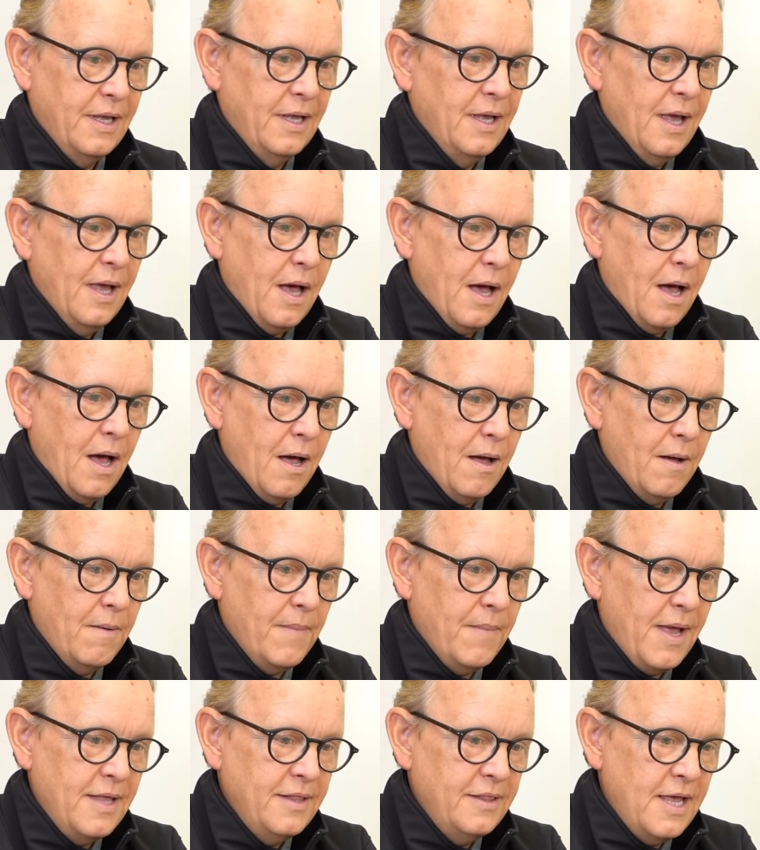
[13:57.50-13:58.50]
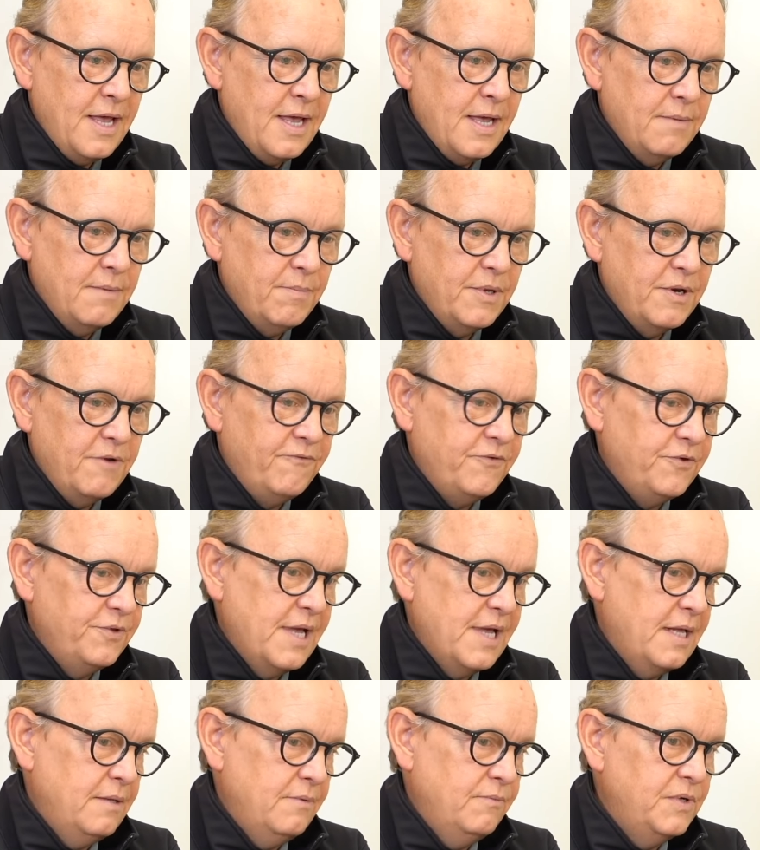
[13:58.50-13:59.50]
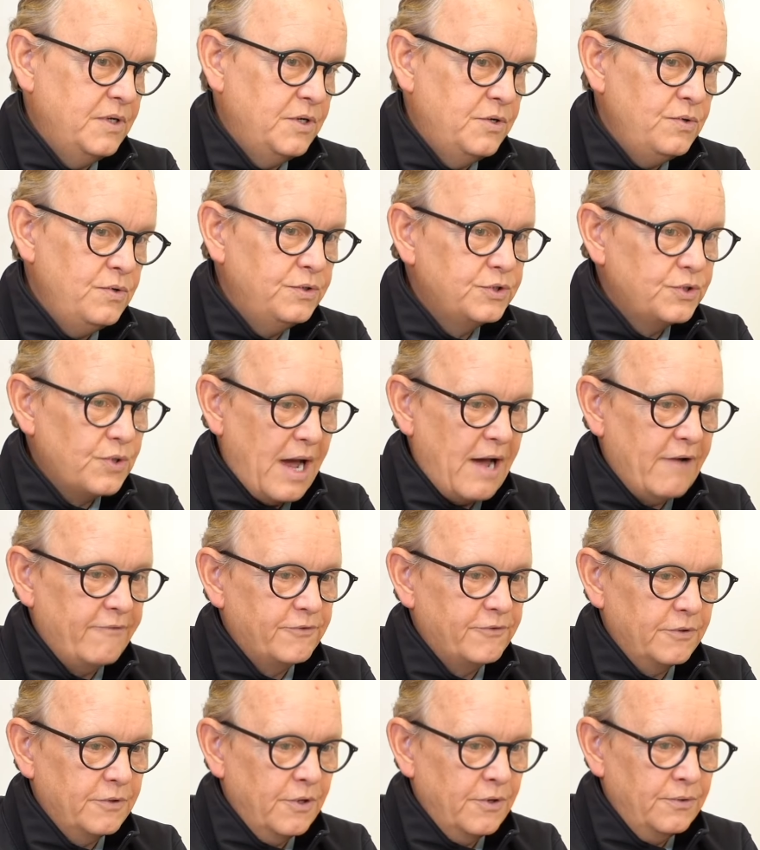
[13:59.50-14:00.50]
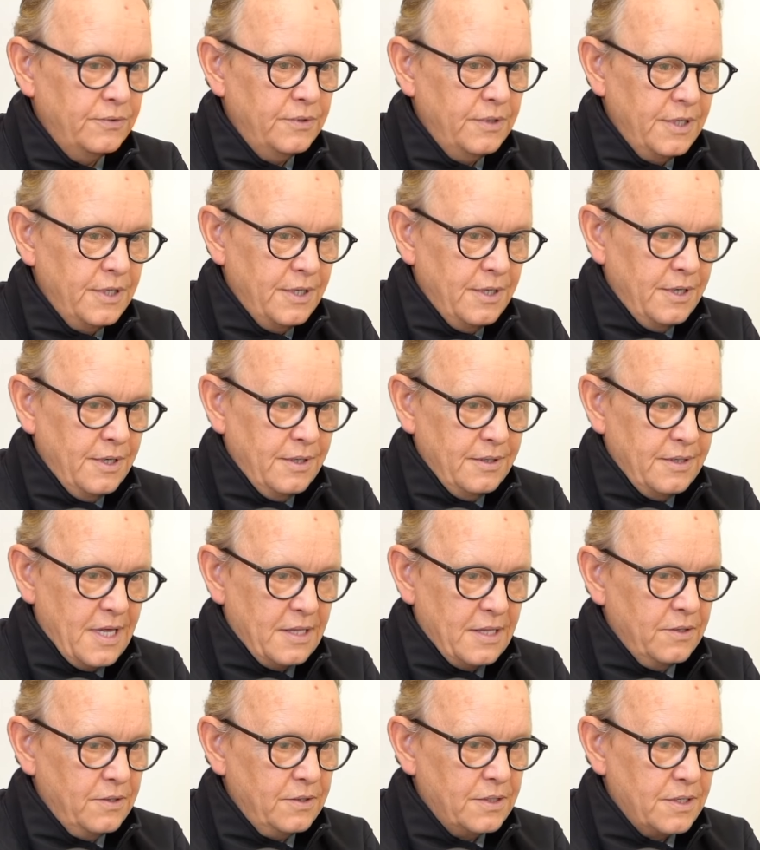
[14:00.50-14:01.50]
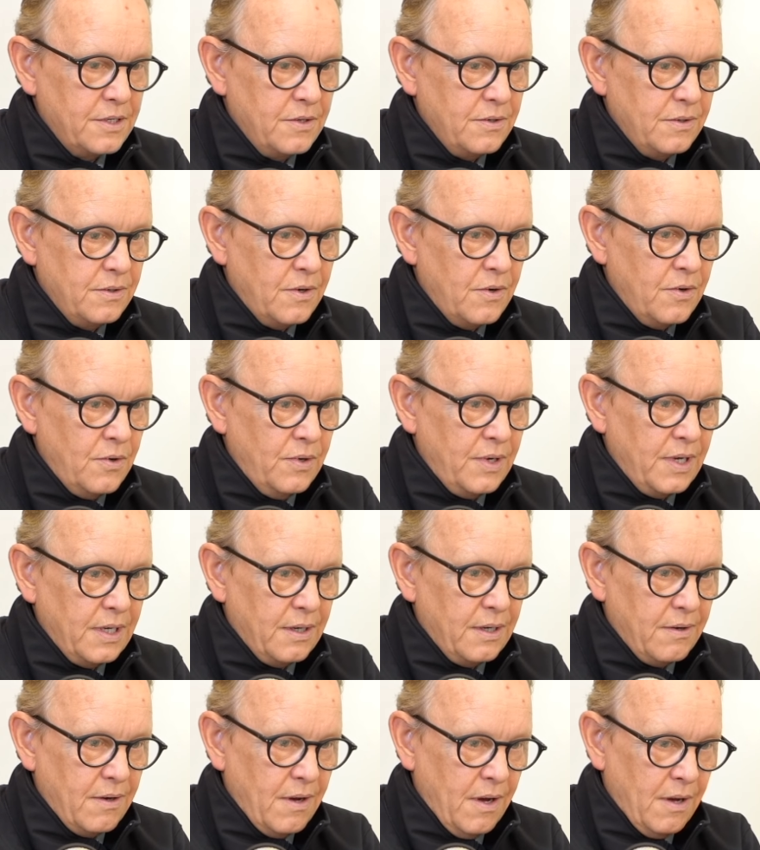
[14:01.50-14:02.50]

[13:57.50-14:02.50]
But if you then reduce your afterload, and look, you're going up